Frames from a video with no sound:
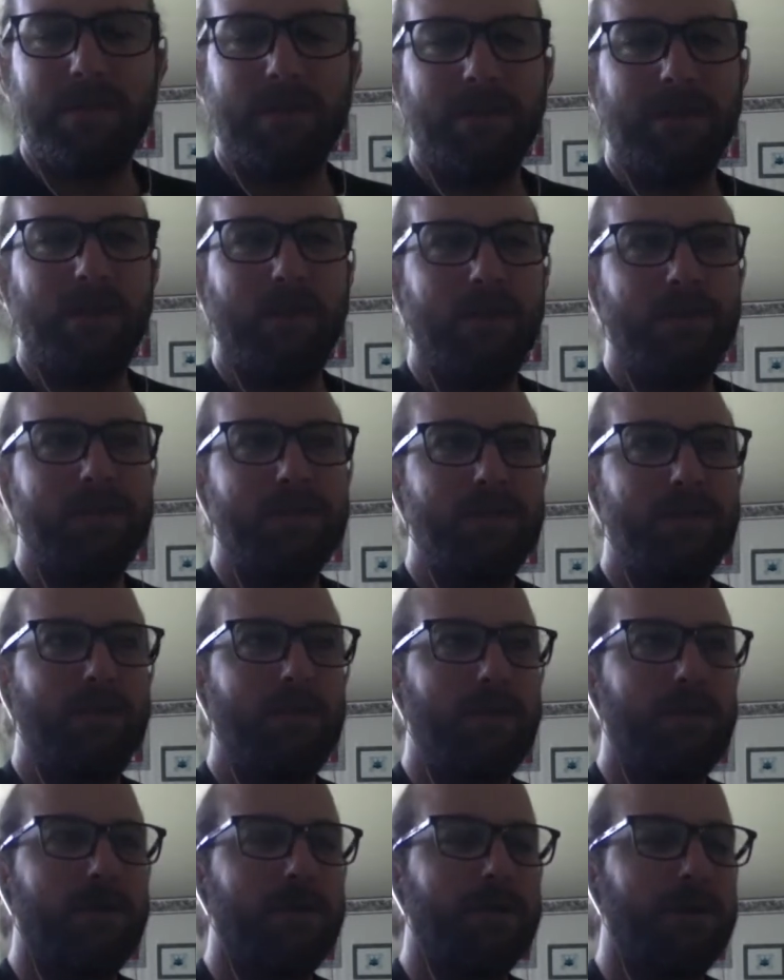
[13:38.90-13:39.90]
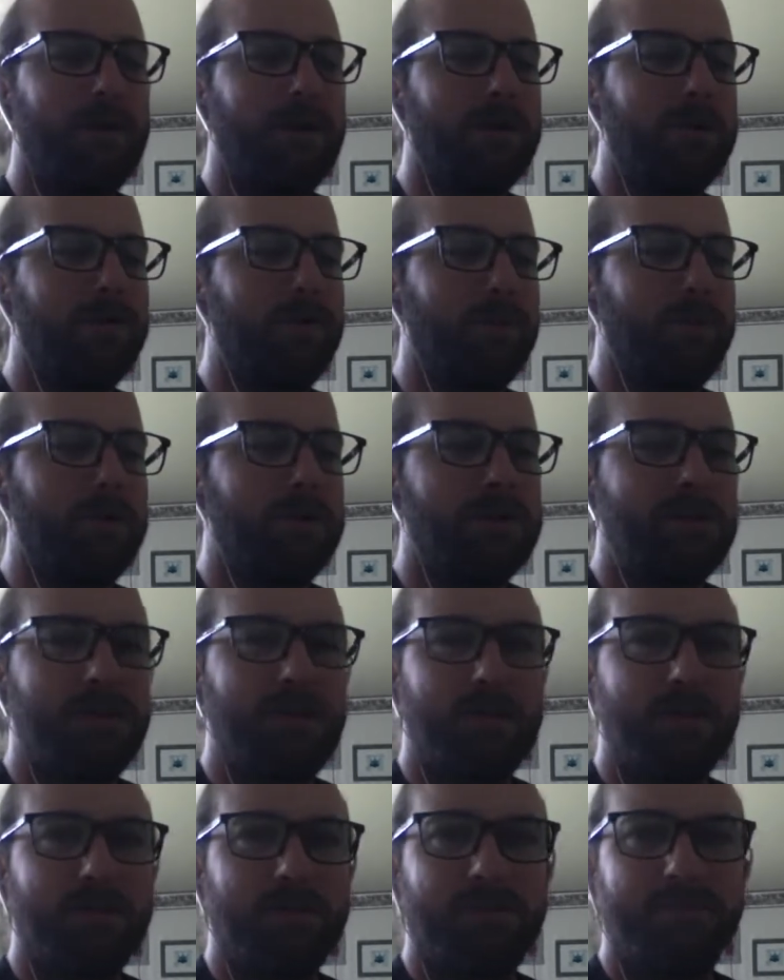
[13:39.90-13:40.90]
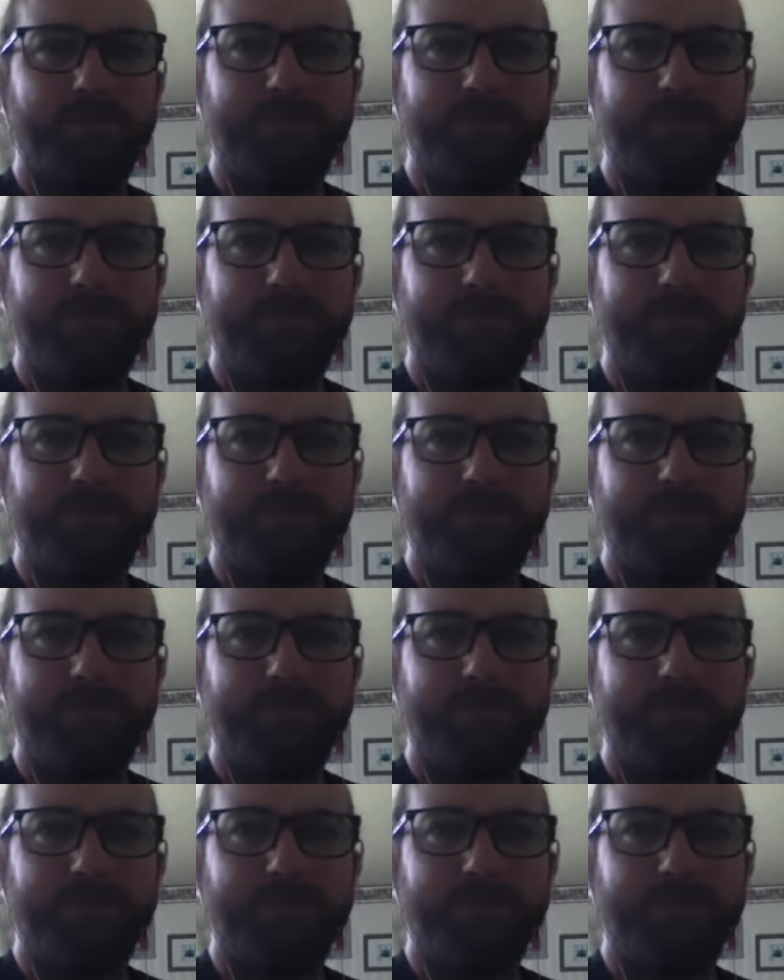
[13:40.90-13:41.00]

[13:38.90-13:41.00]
You get to do your group presentation,